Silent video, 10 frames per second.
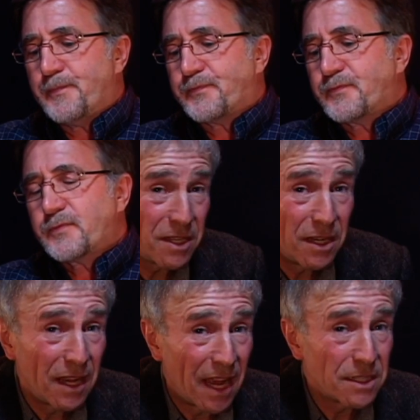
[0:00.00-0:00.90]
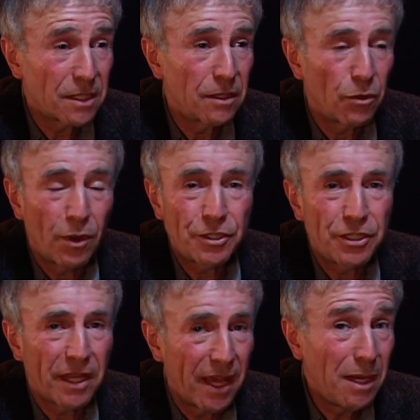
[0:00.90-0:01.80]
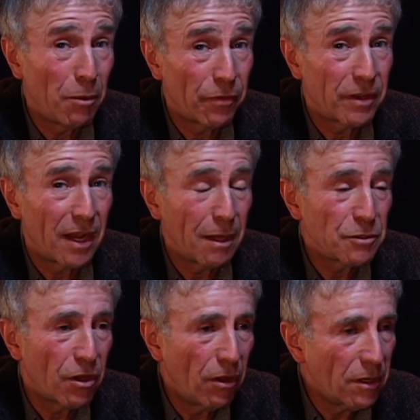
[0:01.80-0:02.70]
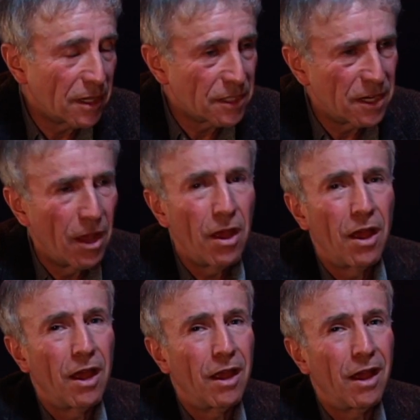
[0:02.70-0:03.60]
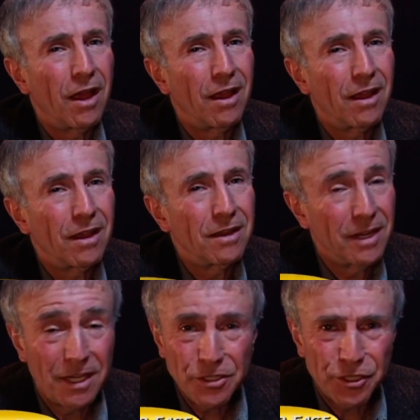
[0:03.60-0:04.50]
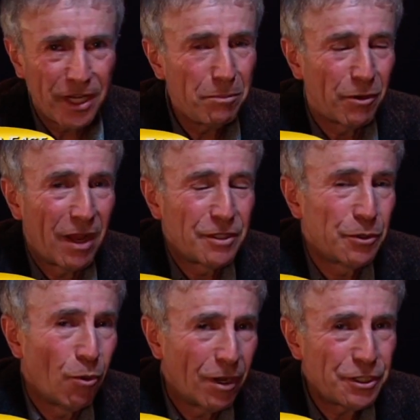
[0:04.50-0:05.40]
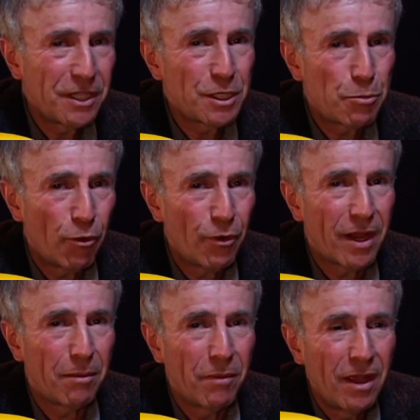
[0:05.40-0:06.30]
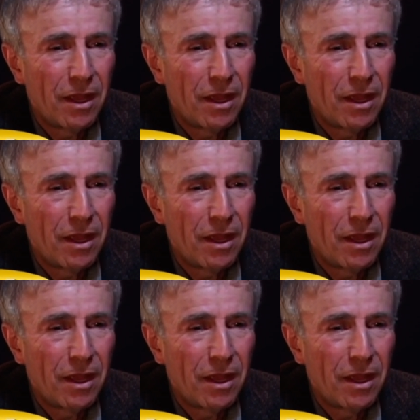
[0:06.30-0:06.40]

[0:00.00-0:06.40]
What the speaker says: Now, I'm just going to ask the question again about the Times-Colonist. Ladies and gentlemen, as you're watching this program,